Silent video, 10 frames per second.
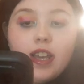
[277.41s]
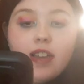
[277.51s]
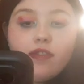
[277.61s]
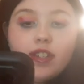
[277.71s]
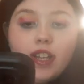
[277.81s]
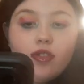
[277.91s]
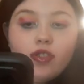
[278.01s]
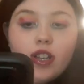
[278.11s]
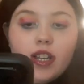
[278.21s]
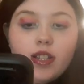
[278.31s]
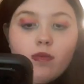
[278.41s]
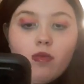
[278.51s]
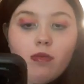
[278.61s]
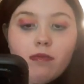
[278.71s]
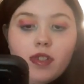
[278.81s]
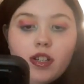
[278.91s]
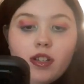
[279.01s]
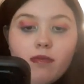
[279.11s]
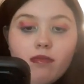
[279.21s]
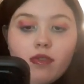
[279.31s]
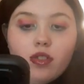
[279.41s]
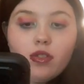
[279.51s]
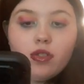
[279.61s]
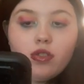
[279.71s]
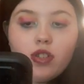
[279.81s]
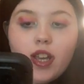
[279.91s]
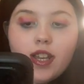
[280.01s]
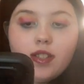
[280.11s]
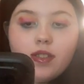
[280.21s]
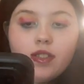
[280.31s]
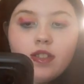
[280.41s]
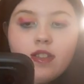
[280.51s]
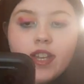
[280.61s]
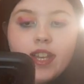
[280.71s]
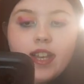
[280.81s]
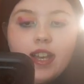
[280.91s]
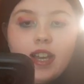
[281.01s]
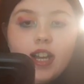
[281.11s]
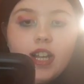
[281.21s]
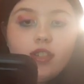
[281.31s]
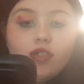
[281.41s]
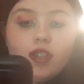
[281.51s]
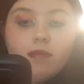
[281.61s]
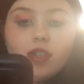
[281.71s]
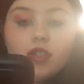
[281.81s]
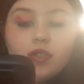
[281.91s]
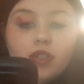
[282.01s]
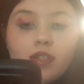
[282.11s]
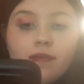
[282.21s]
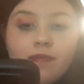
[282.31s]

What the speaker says: everyday shades, warm taupe bronze shades, and shimmers.